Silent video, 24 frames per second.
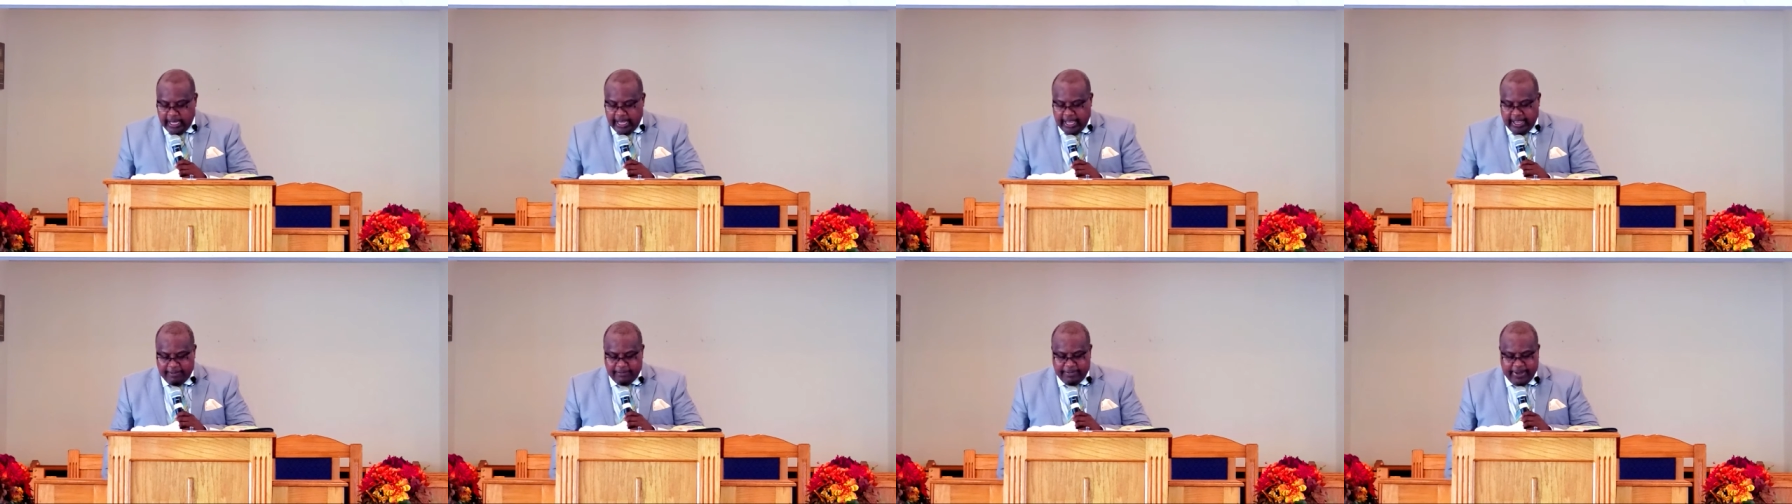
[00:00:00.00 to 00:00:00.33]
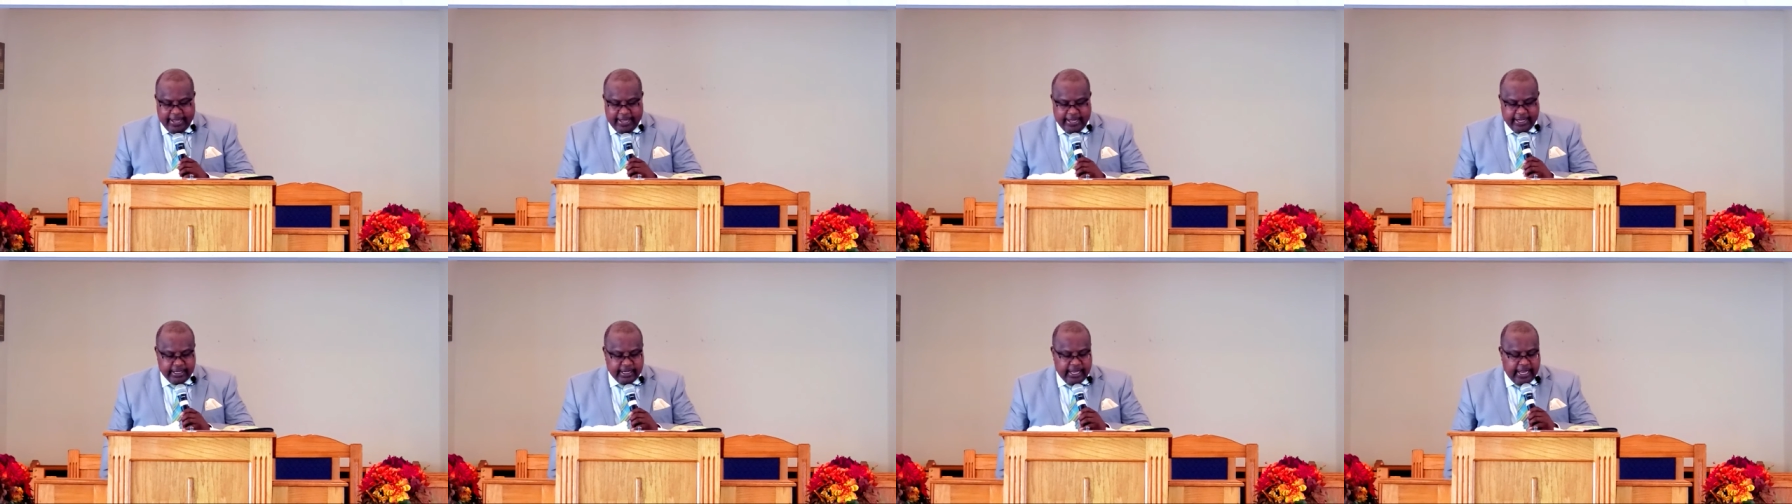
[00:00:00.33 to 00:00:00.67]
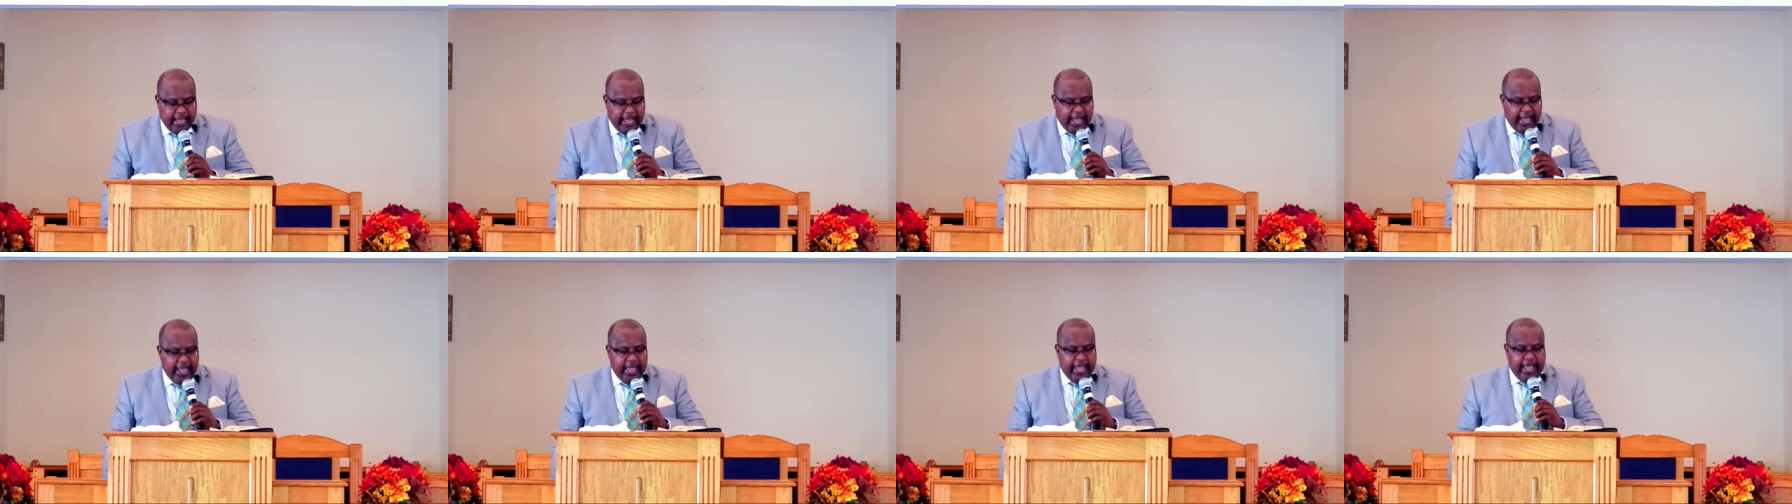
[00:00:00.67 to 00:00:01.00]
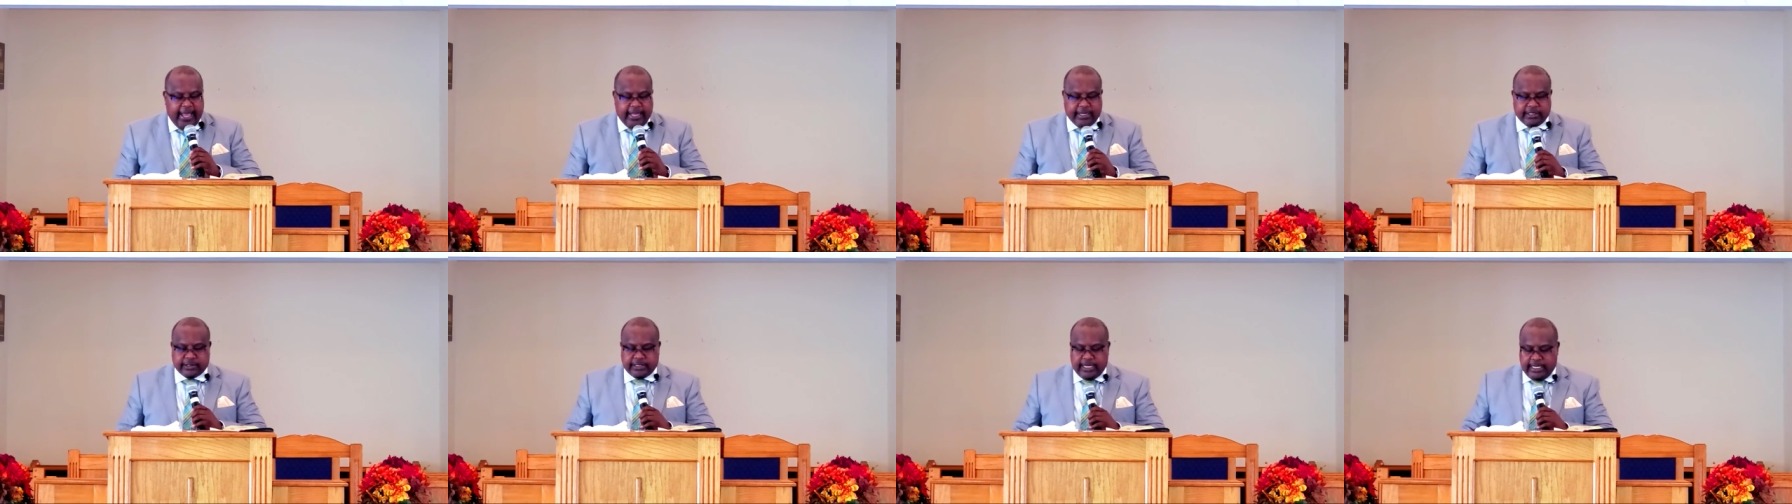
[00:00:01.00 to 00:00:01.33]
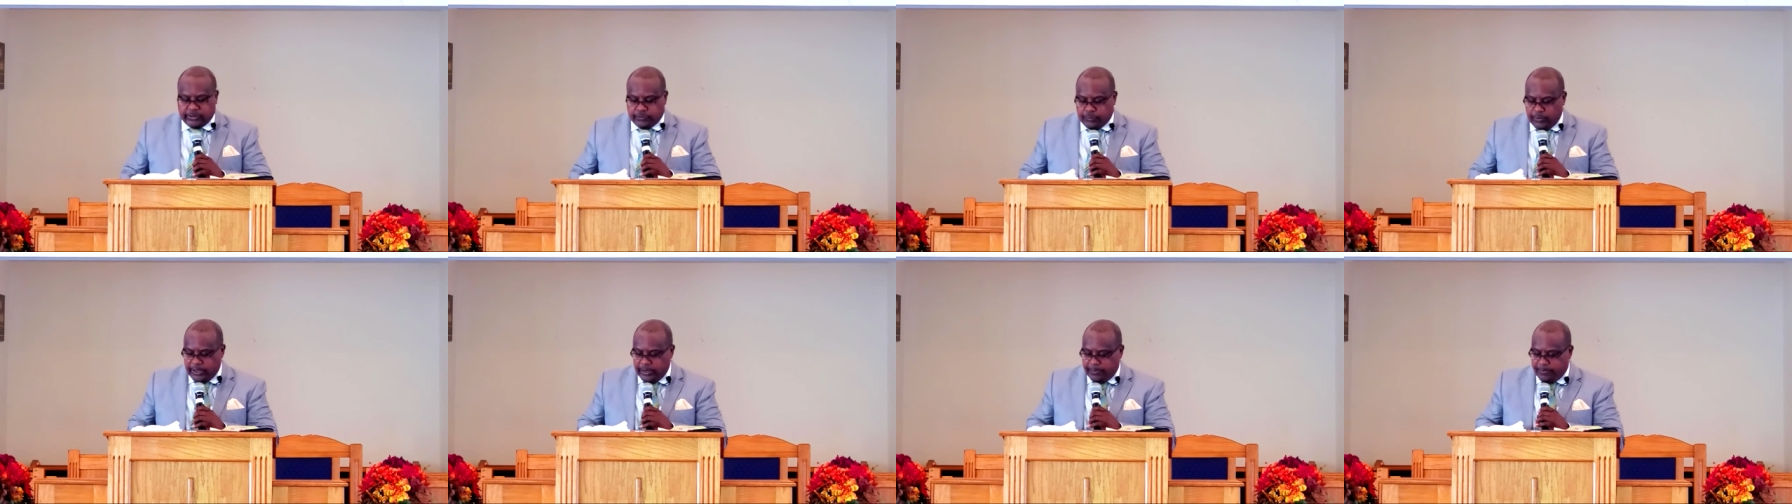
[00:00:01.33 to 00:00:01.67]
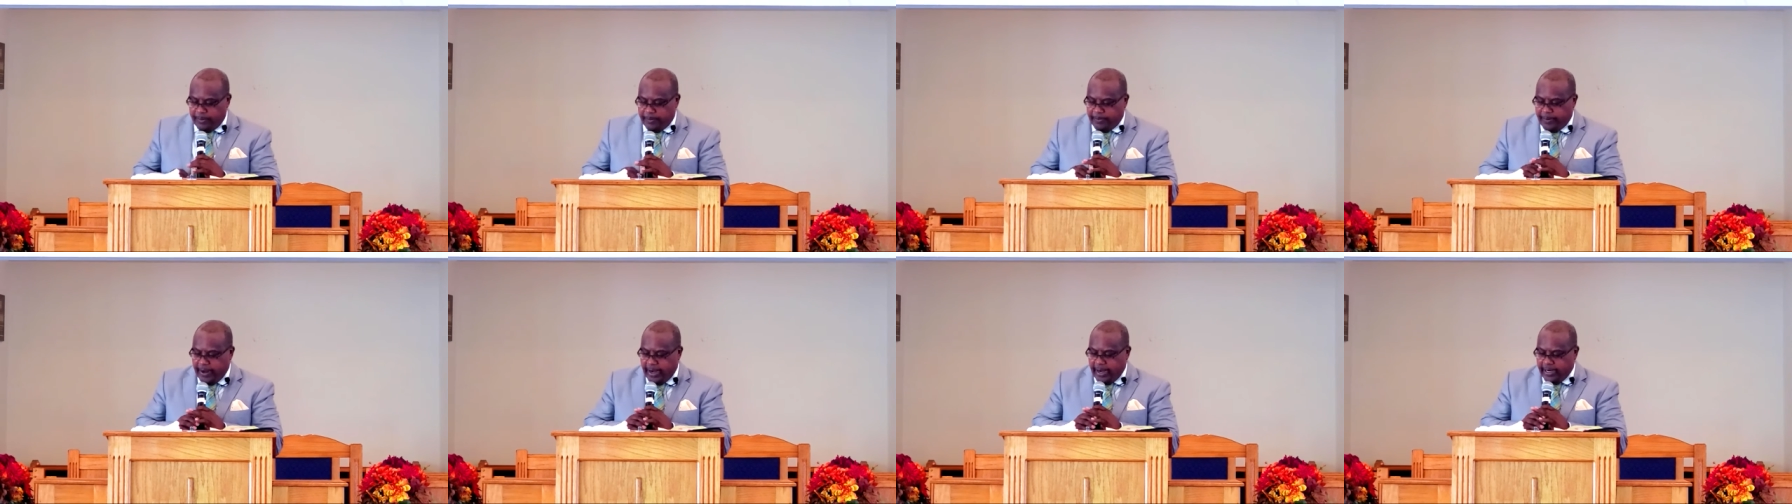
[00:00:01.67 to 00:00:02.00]
Amen. I ask as we
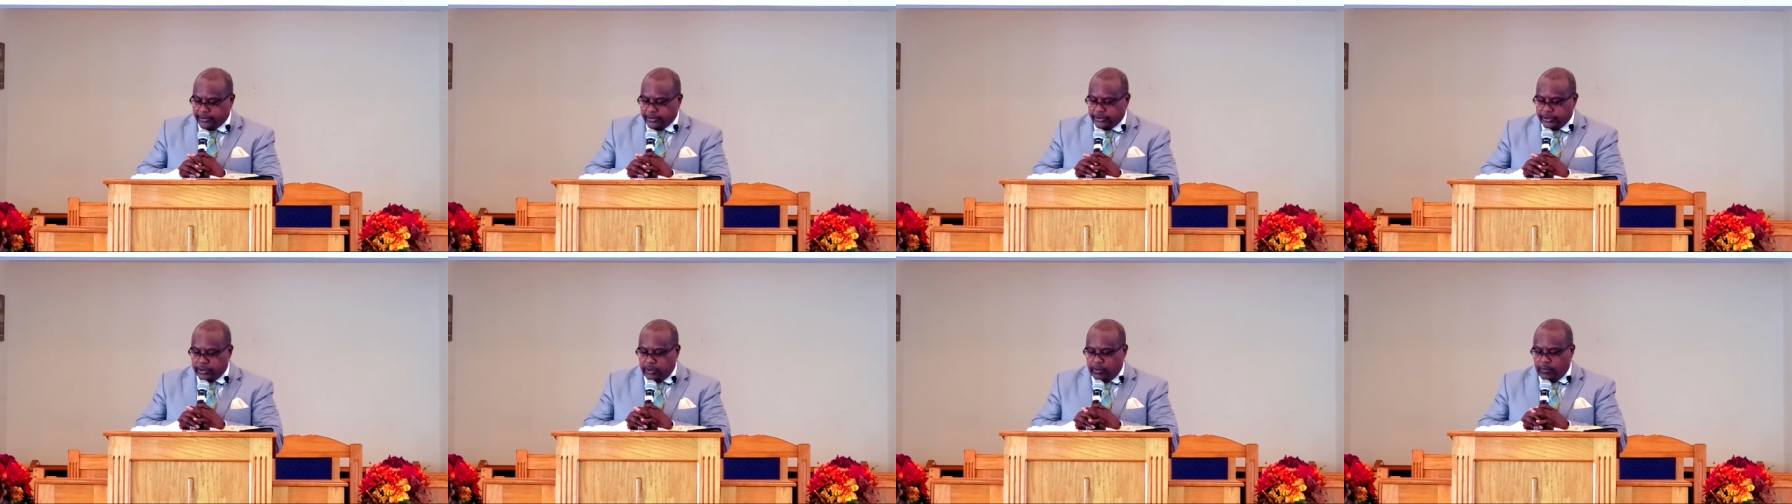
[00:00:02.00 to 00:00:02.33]
prepare to